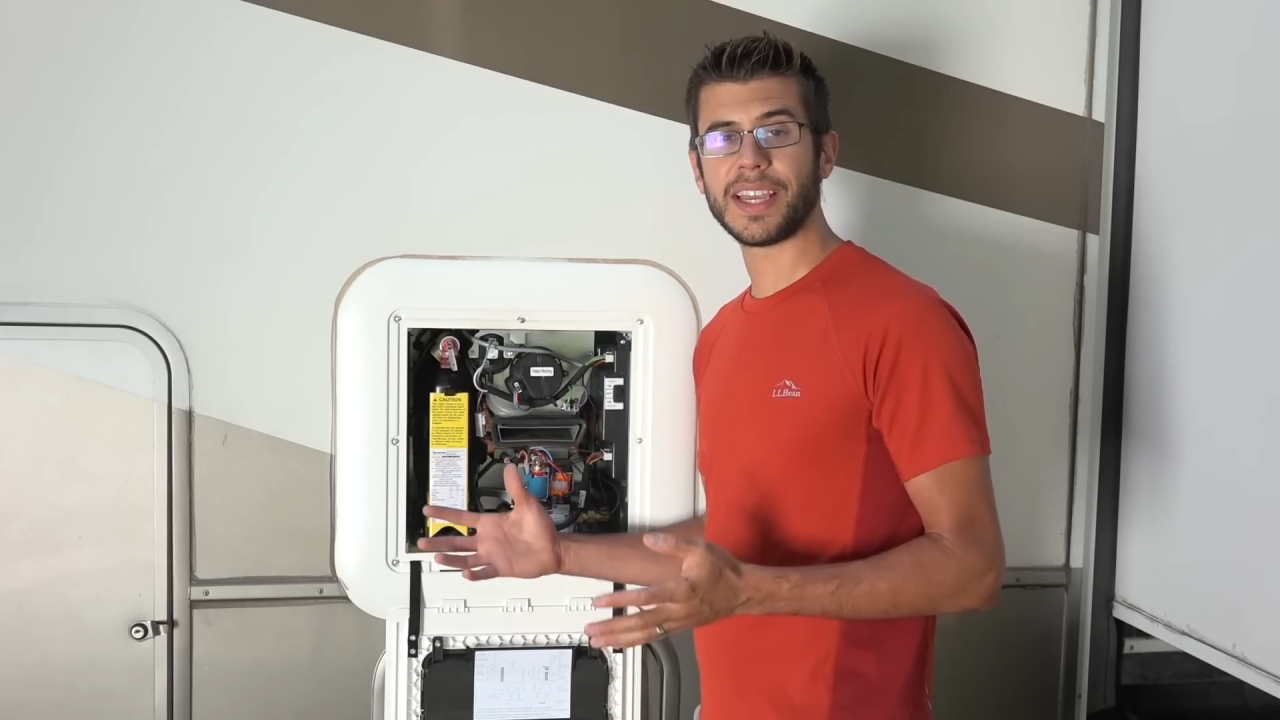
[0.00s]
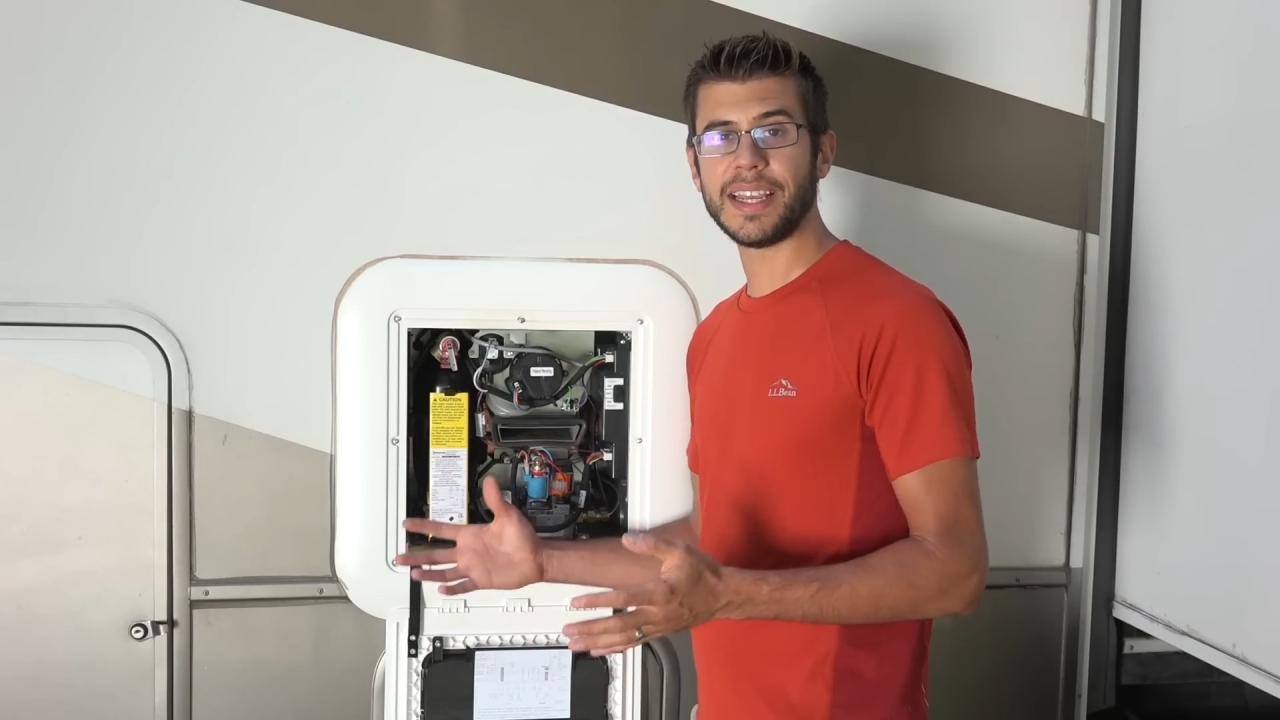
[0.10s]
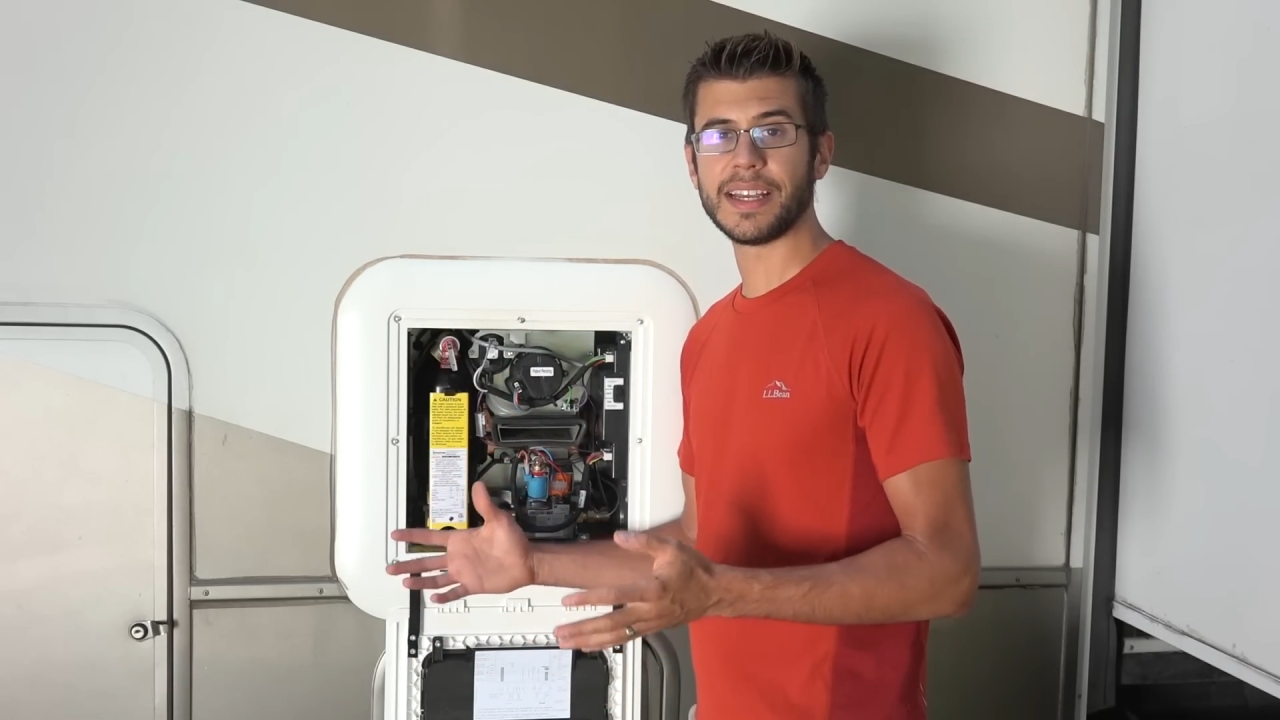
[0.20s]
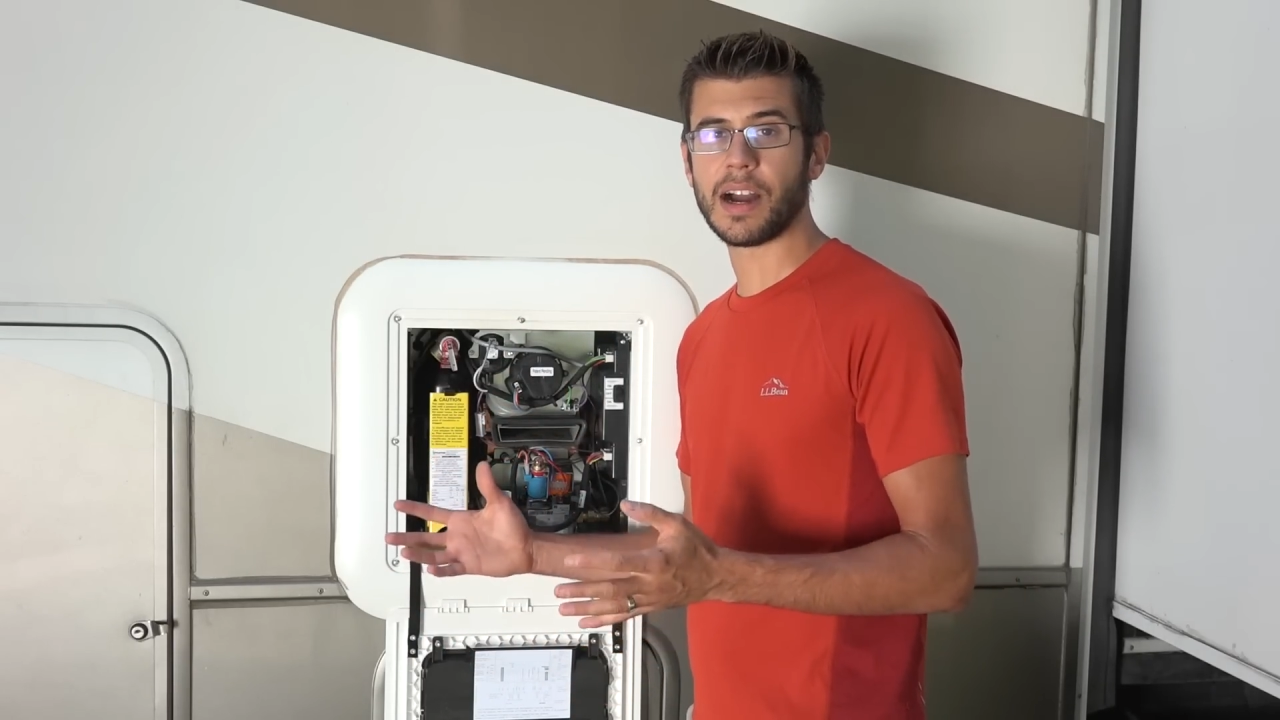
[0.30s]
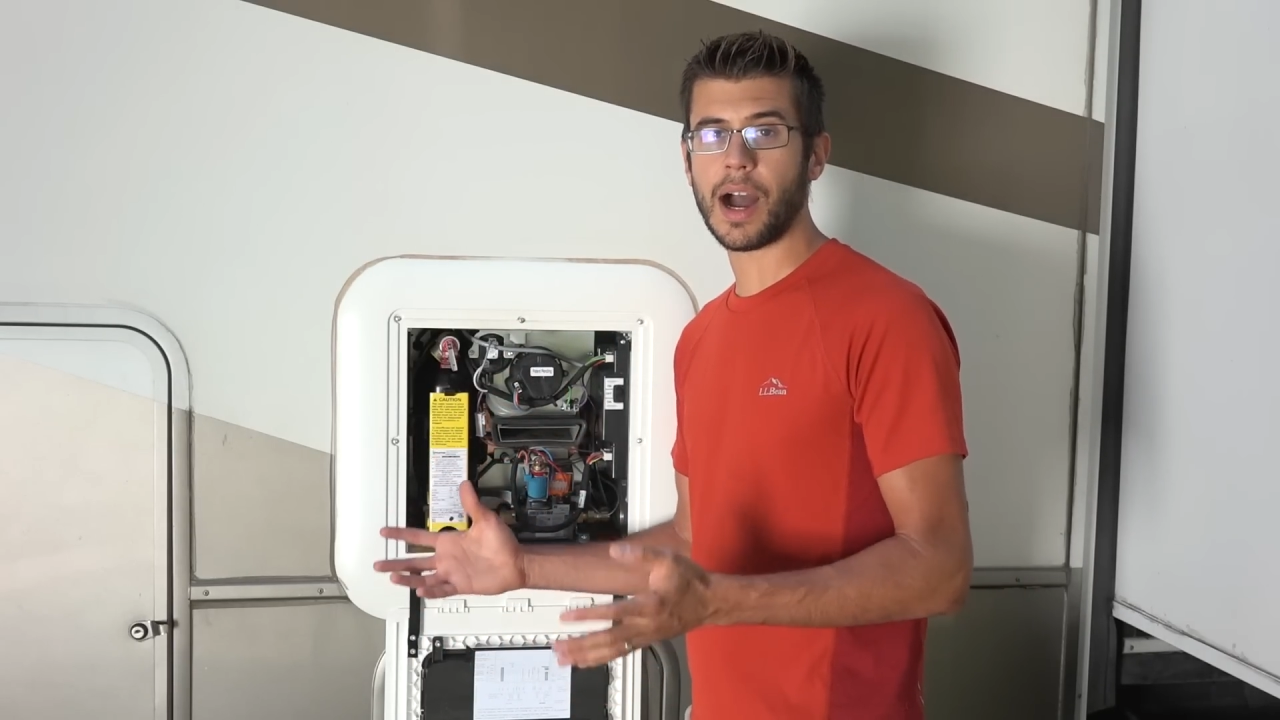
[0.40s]

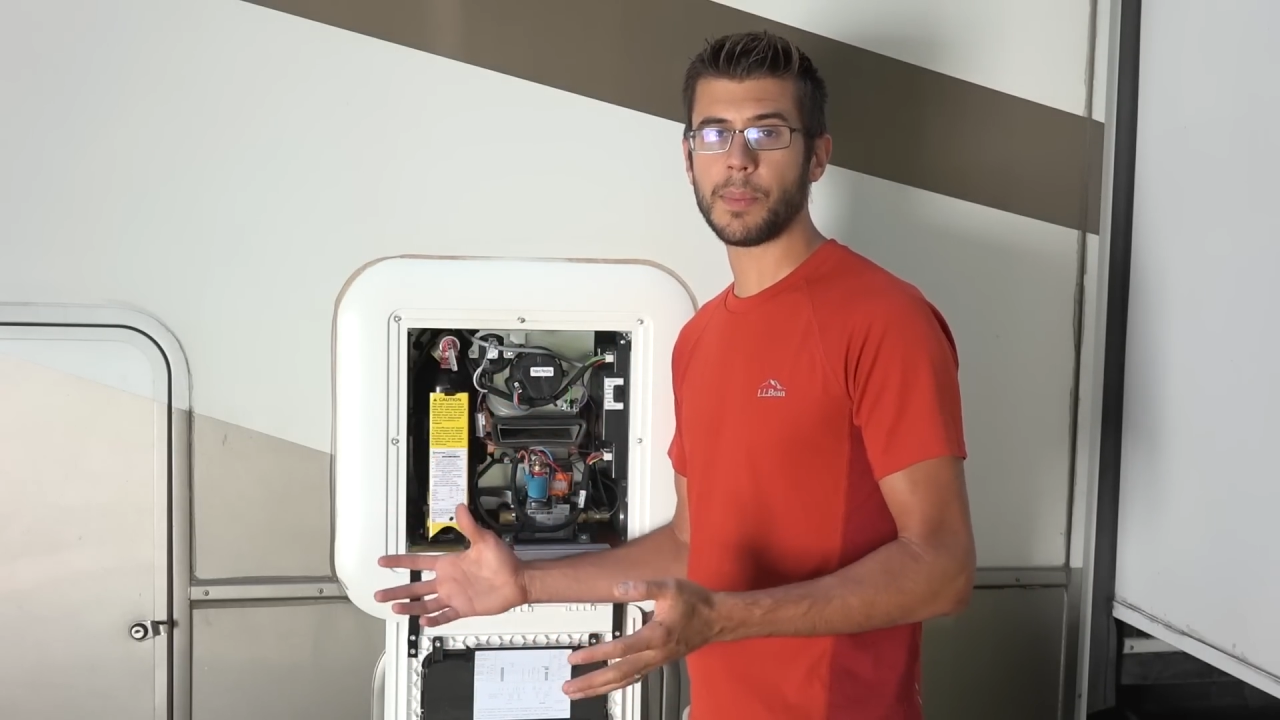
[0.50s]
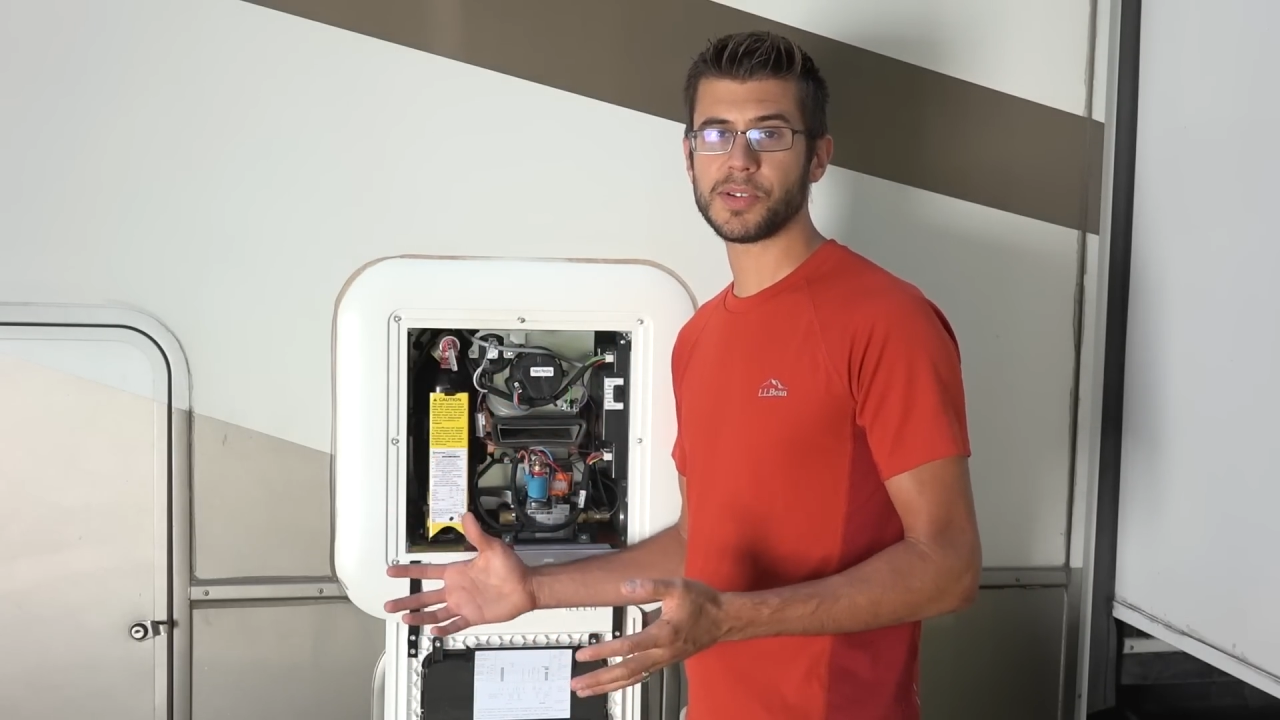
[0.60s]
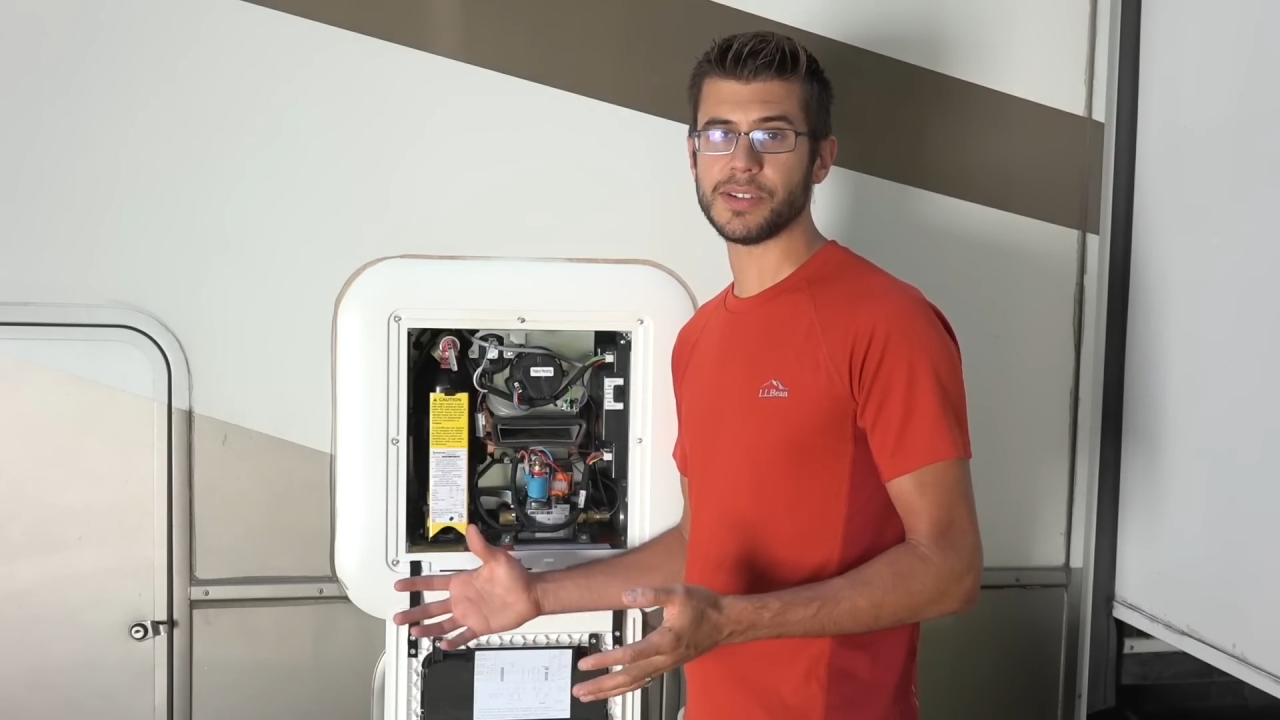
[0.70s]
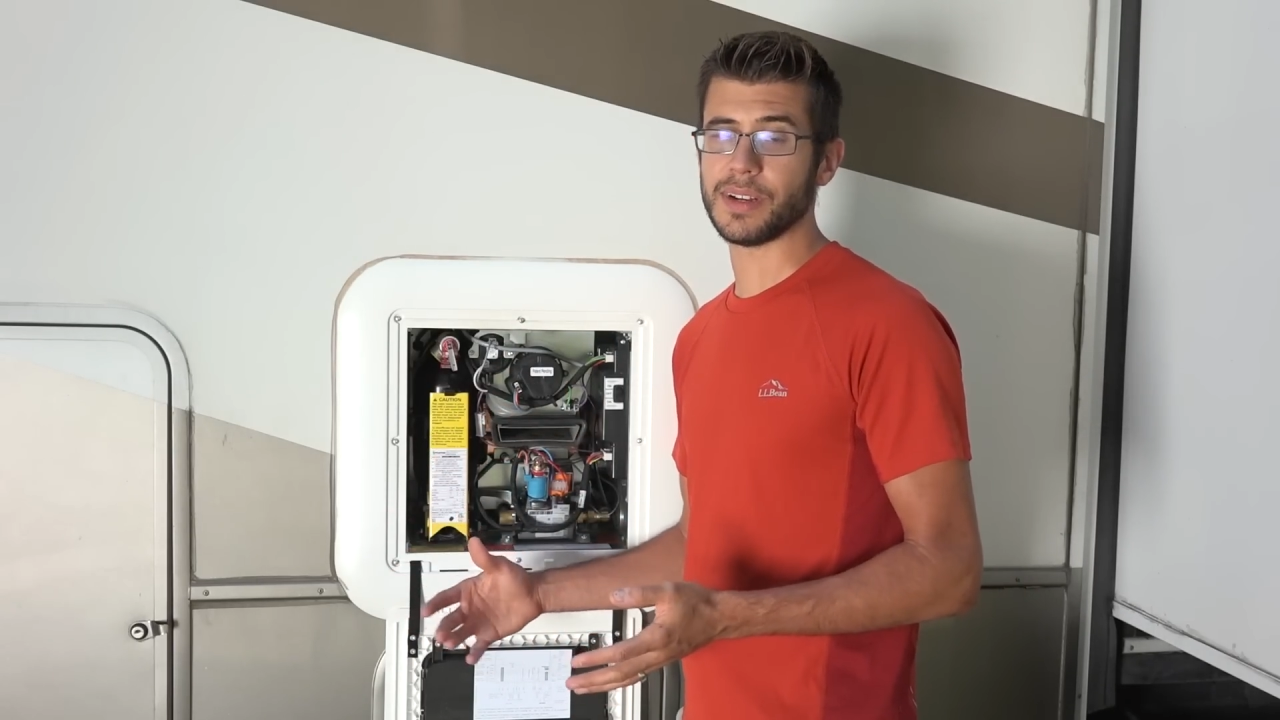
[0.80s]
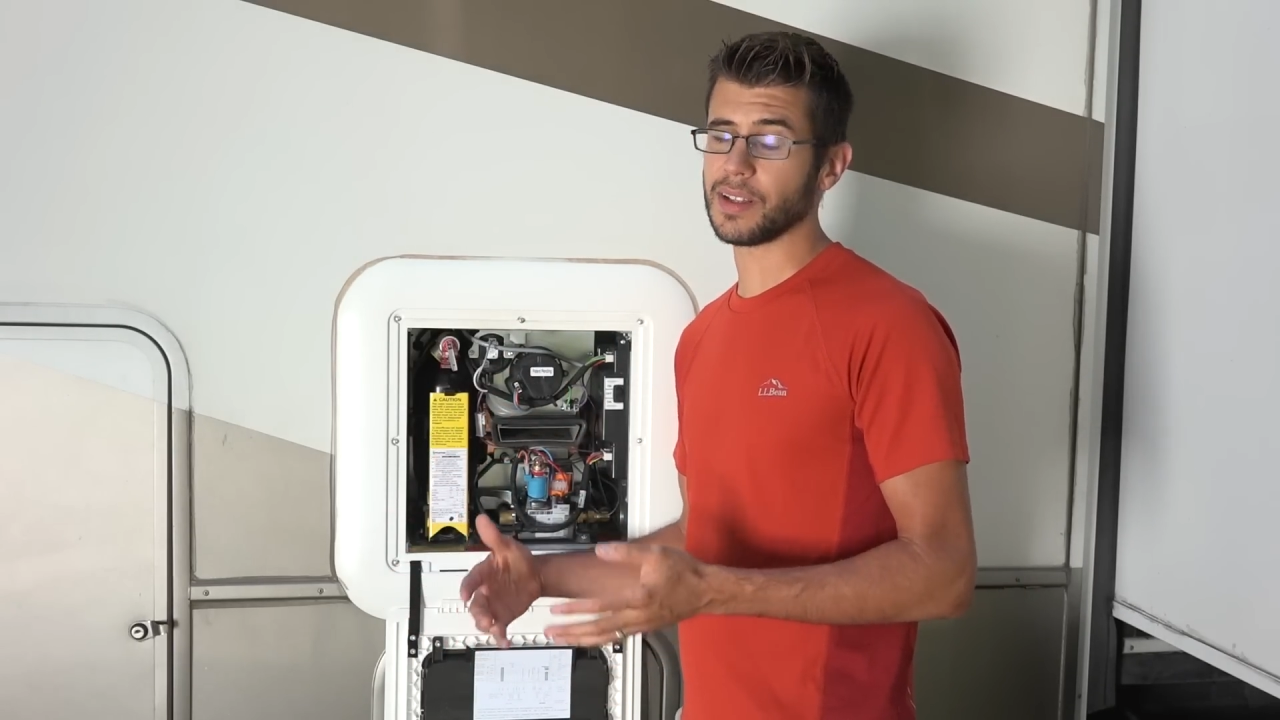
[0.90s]
heating option.